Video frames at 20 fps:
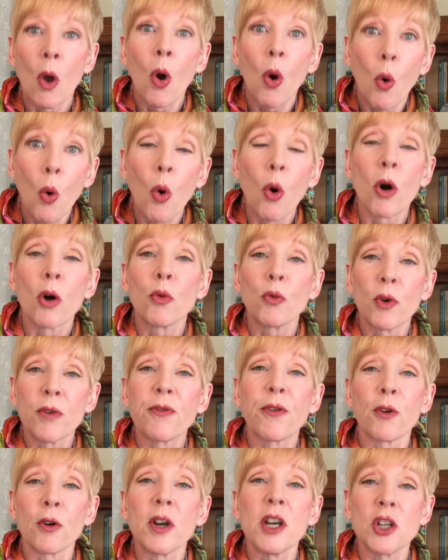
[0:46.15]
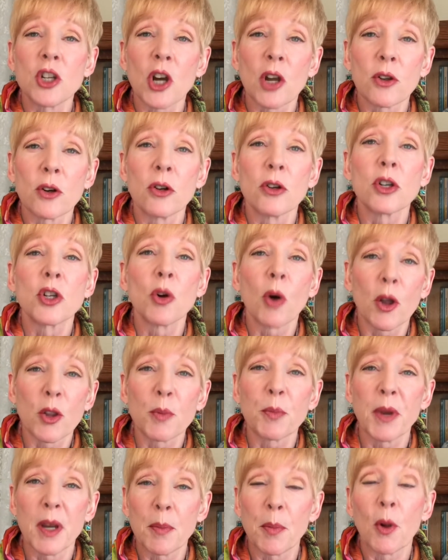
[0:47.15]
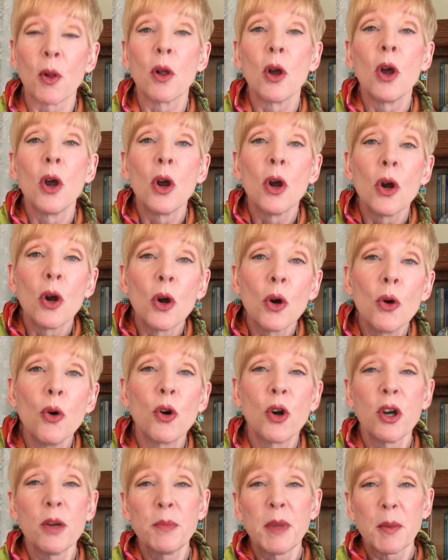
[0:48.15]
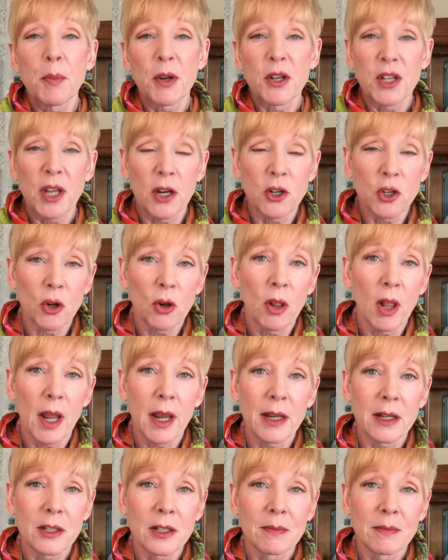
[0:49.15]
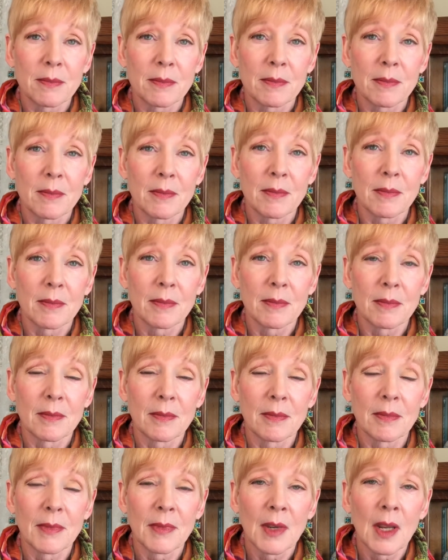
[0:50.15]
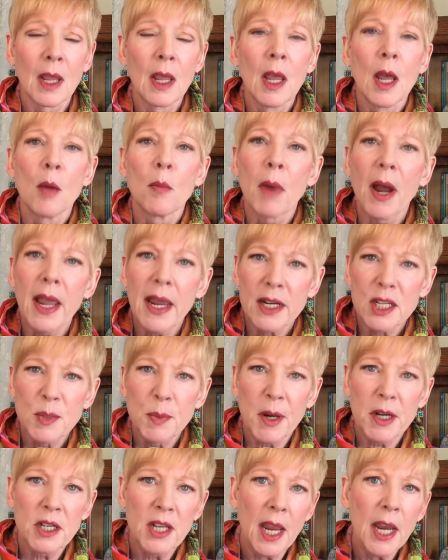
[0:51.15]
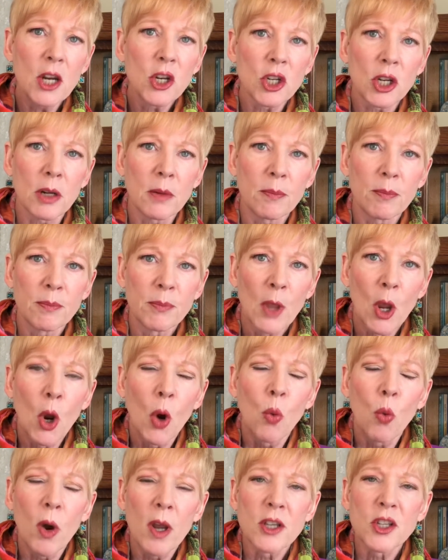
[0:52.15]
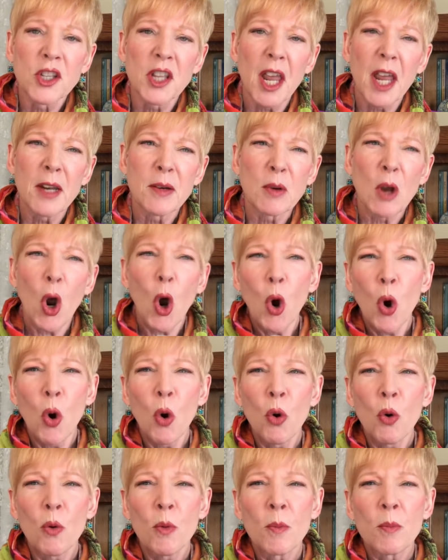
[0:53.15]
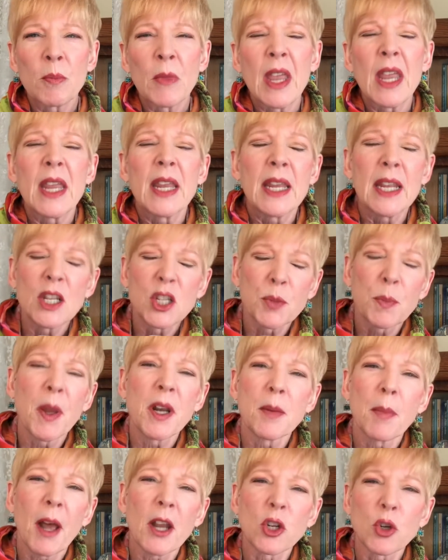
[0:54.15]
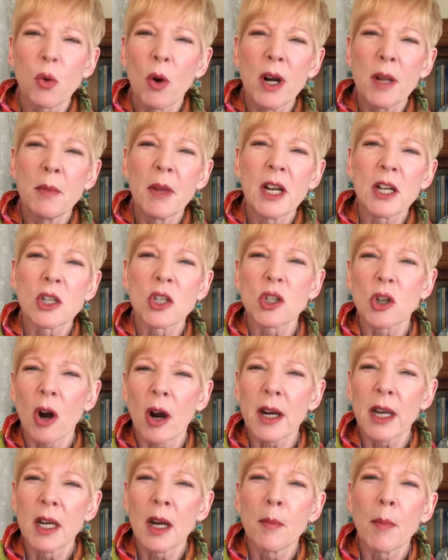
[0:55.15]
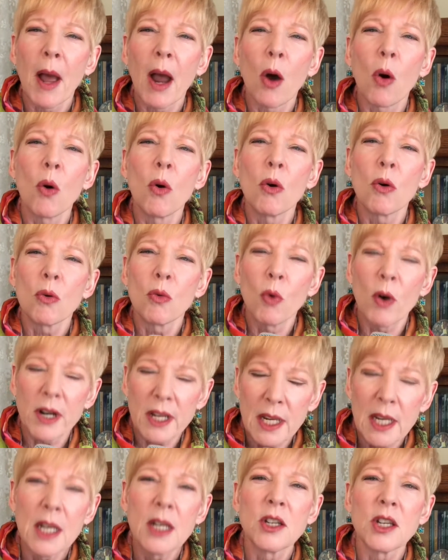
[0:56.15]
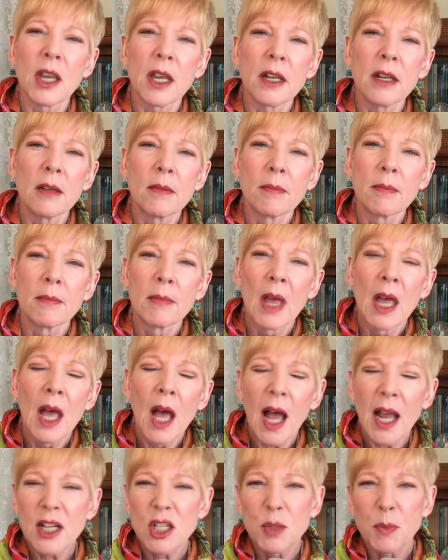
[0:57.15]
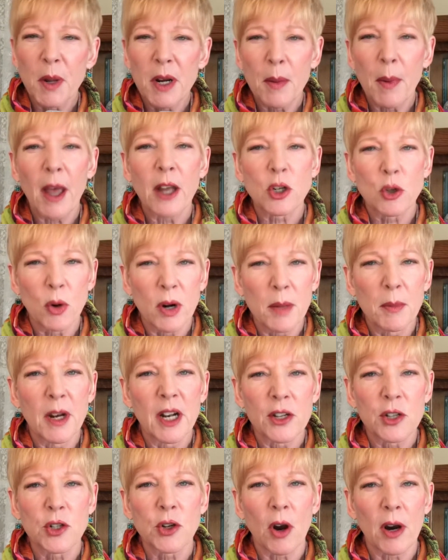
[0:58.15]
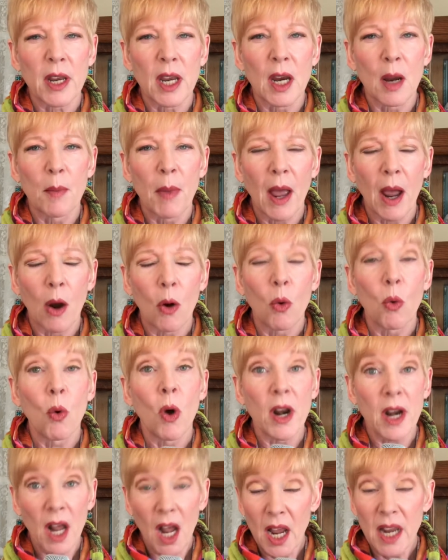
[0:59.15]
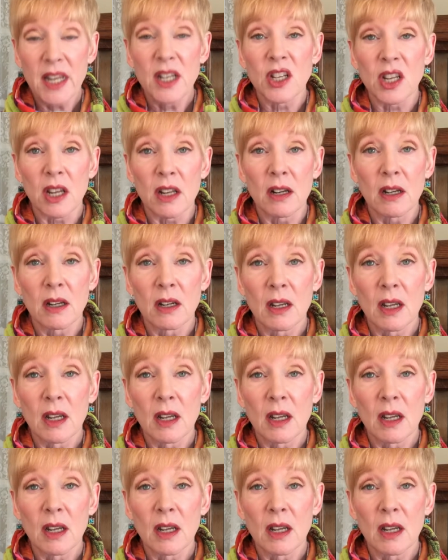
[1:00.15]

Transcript: or refer each other to other people who could be potential clients. My expectation was that, oh, he'd spend about 20 minutes talking about what he did I'd spend about 20 minutes talking about what I did,